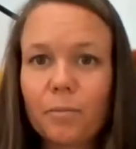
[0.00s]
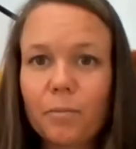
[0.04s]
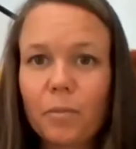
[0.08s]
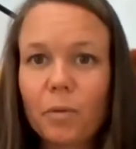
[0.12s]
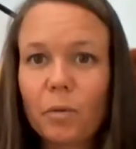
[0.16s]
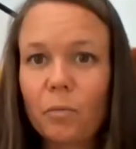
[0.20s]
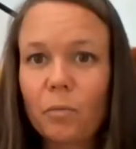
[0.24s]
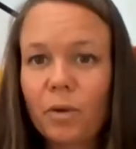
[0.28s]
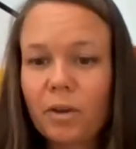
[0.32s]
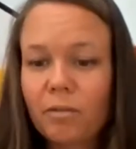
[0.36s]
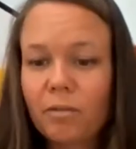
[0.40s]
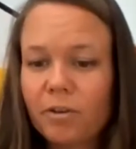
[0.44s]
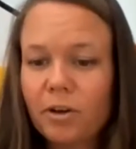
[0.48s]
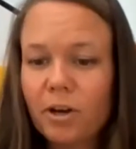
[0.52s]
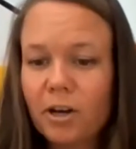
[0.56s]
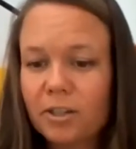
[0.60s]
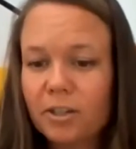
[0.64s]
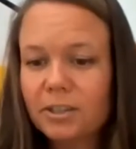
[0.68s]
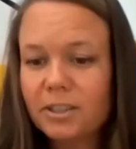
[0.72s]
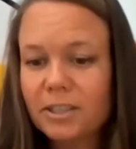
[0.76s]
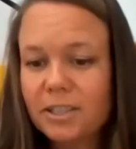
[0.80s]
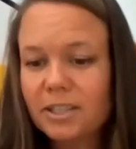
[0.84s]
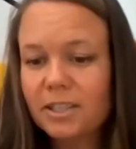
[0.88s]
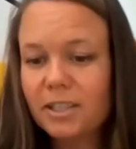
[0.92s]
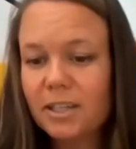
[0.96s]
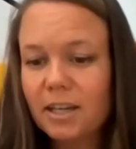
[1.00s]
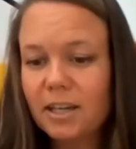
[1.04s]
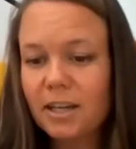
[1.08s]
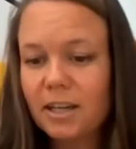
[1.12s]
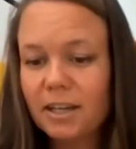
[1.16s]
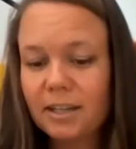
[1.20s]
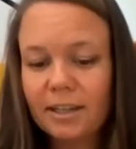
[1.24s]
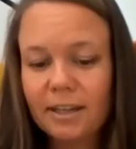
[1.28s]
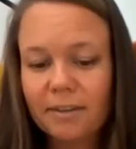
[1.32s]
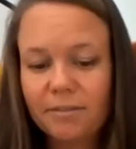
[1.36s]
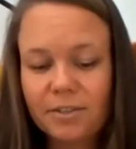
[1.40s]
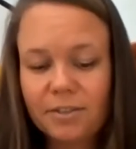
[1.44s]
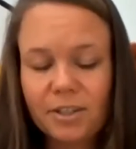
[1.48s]
we've got, I'll
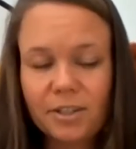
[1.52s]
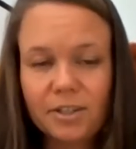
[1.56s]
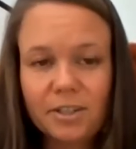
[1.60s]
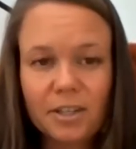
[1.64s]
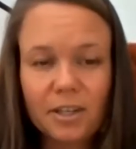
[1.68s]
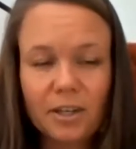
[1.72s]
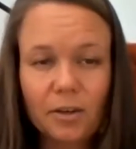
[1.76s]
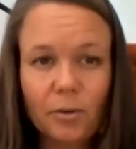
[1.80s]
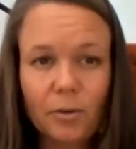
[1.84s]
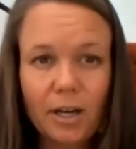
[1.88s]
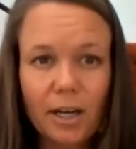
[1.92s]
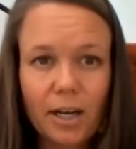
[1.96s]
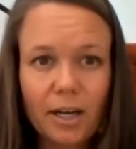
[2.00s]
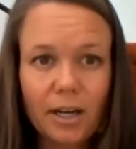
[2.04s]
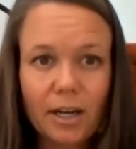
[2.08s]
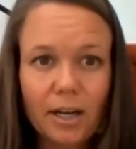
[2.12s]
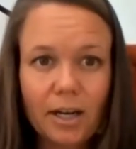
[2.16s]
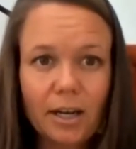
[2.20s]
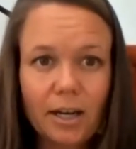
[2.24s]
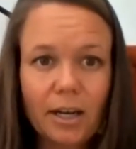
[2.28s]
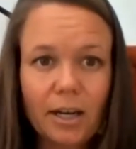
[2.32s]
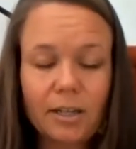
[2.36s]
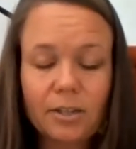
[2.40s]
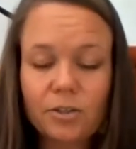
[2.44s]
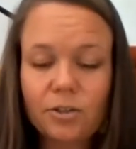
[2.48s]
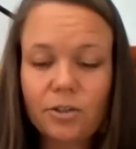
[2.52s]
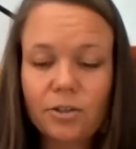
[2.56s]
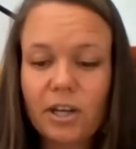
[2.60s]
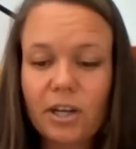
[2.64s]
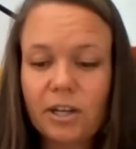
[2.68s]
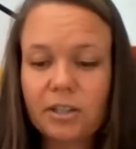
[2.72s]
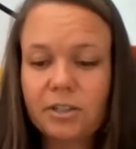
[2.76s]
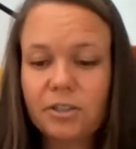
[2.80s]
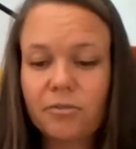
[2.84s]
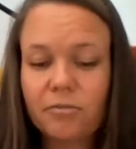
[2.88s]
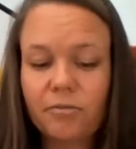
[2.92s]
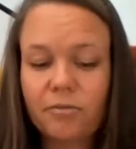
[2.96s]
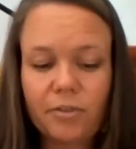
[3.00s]
give just a quick
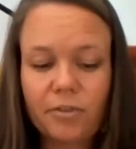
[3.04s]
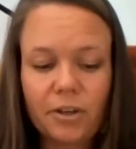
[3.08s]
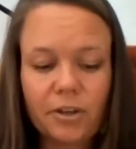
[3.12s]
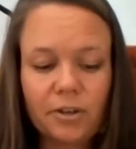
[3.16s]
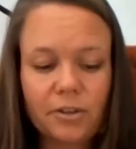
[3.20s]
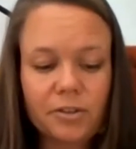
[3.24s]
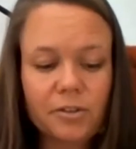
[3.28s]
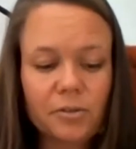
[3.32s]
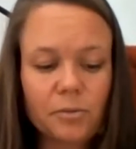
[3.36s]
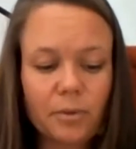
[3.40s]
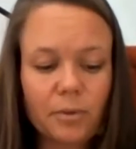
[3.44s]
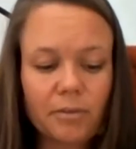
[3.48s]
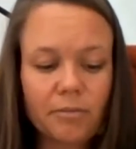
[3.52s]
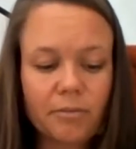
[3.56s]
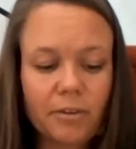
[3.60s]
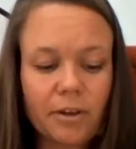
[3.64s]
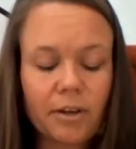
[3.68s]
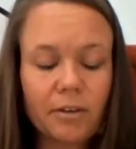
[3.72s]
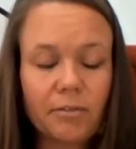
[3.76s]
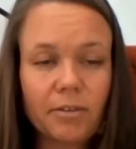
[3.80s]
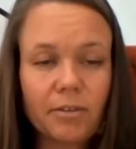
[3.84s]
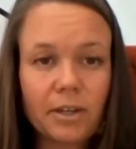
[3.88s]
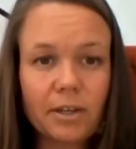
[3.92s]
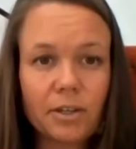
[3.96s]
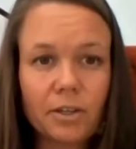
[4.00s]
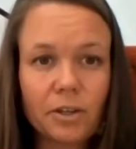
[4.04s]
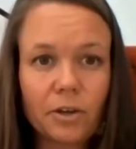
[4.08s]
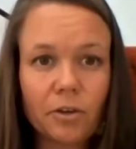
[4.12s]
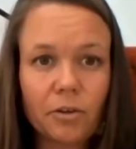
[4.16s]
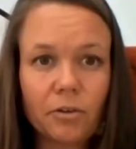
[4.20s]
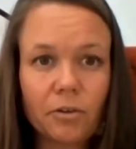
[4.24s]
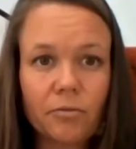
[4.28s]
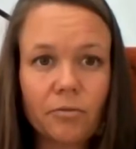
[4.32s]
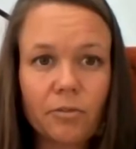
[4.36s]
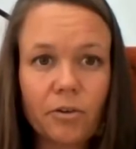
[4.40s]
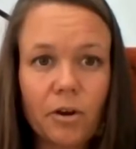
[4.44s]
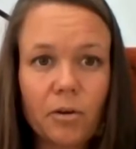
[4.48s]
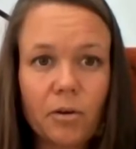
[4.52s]
introduction first. We've got a video
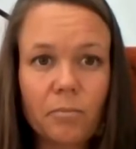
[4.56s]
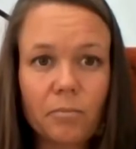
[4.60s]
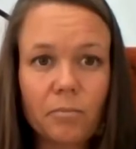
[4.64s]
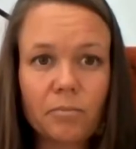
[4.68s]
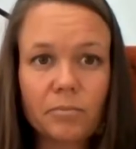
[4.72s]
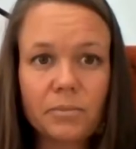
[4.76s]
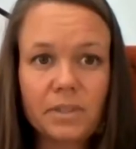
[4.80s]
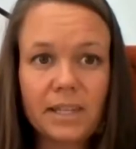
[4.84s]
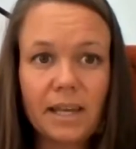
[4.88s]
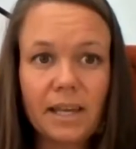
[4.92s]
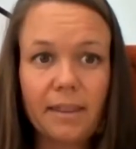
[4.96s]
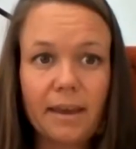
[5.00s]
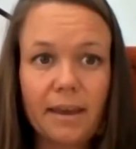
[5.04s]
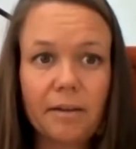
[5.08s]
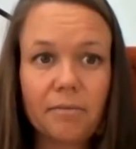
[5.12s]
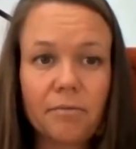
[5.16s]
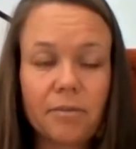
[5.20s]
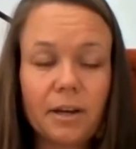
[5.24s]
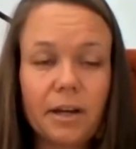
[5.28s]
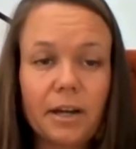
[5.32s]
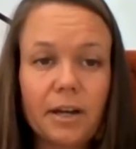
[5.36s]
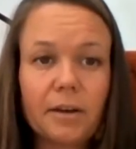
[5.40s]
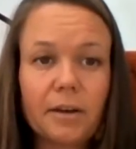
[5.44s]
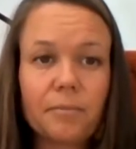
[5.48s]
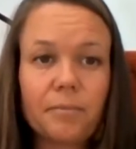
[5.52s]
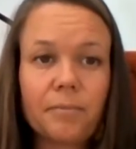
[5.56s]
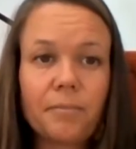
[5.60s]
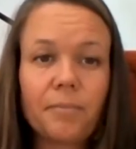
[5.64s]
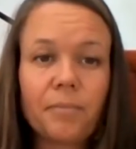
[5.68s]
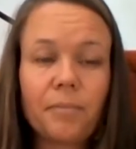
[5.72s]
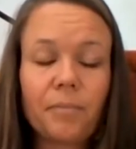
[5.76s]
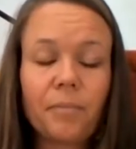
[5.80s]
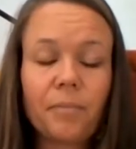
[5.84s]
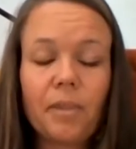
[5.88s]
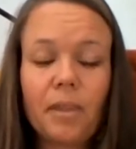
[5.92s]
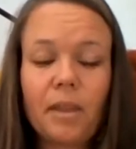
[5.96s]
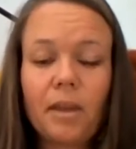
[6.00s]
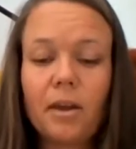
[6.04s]
from South Africa,
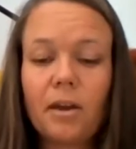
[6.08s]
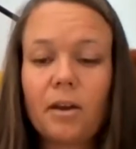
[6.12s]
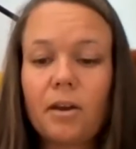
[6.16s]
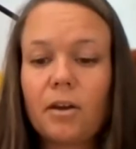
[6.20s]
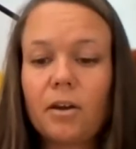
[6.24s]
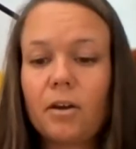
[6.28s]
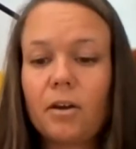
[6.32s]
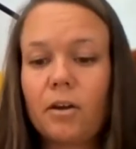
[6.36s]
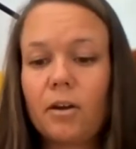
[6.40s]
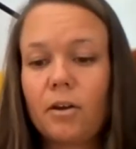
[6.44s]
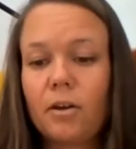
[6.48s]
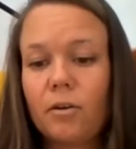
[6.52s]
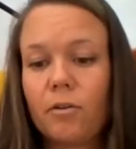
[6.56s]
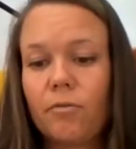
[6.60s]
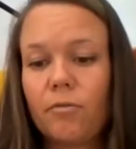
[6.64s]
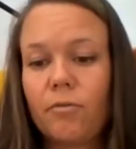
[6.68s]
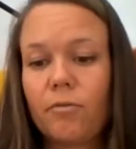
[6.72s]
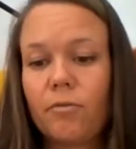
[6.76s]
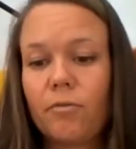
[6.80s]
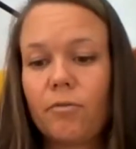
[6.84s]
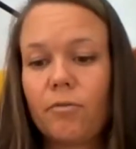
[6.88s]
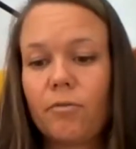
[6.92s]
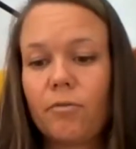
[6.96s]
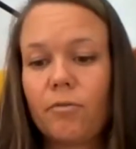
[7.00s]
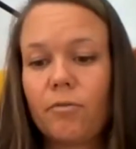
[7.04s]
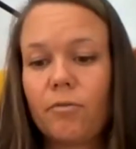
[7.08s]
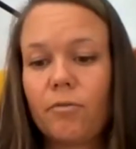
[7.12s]
from